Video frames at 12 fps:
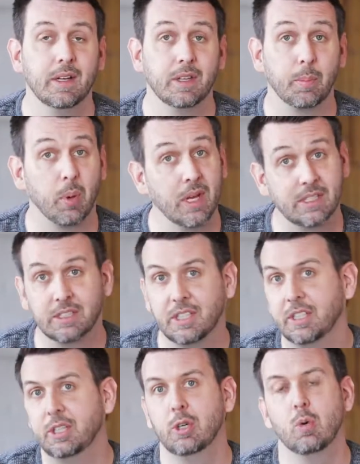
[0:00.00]
the places
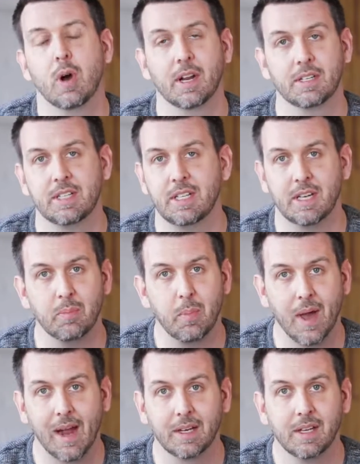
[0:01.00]
that you want to see
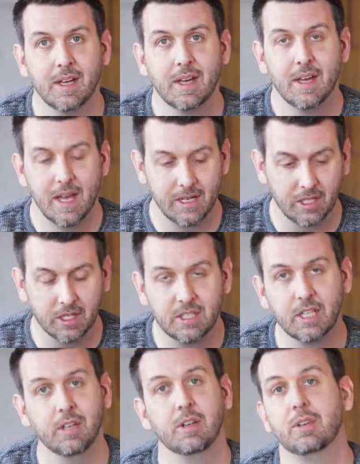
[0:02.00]
impact, and
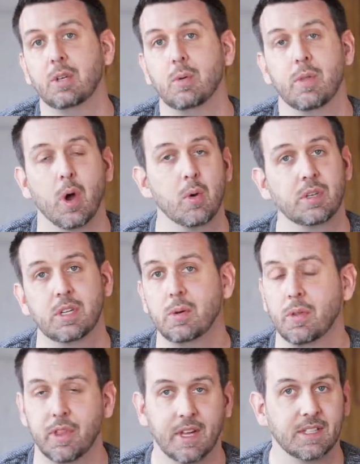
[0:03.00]
continue to do those
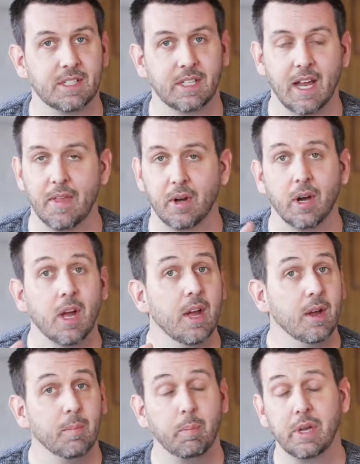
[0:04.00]
two things together.
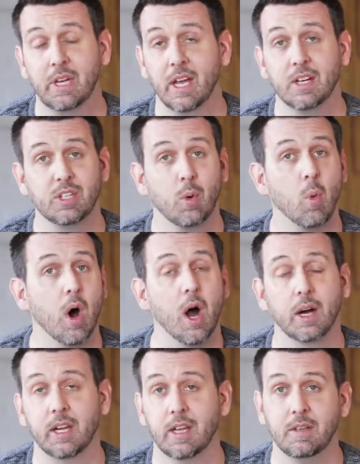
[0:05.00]
Begin to
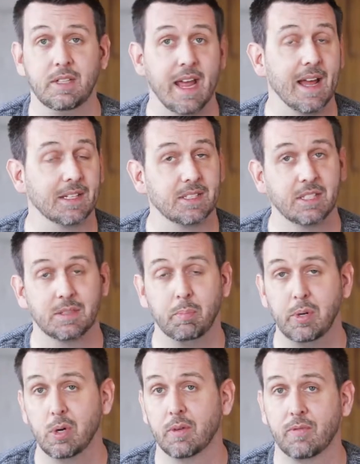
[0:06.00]
walk and dance this
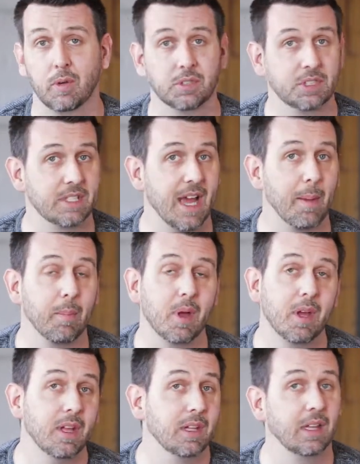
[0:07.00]
beautiful step,
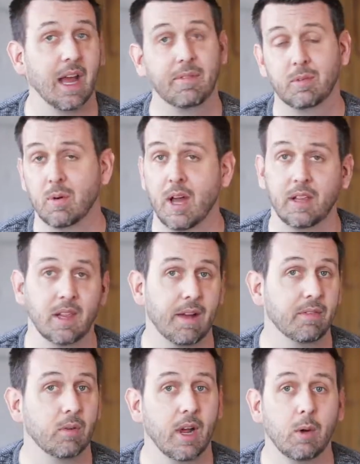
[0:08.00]
left, right,
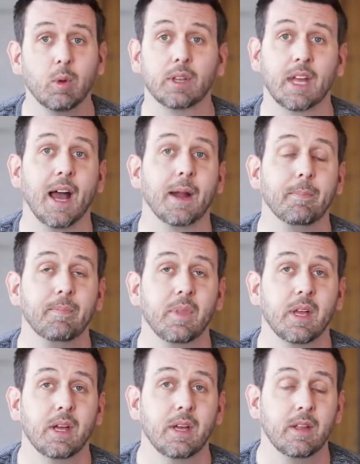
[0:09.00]
left, right with God,
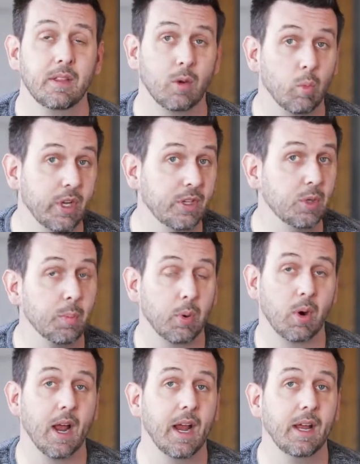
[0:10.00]
that we do
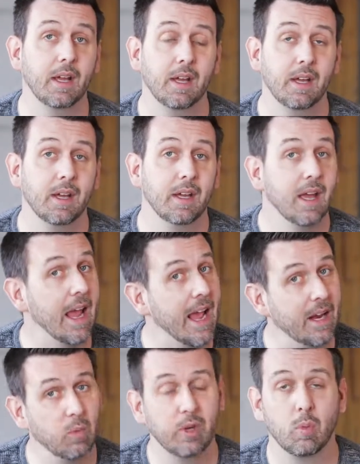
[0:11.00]
pray
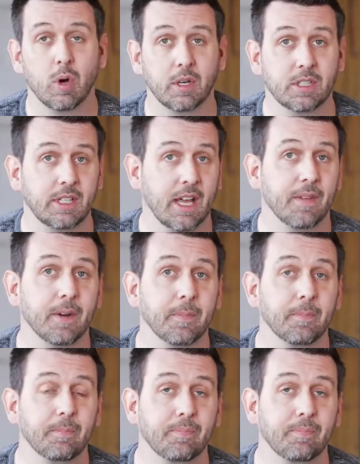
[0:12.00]
and we work together.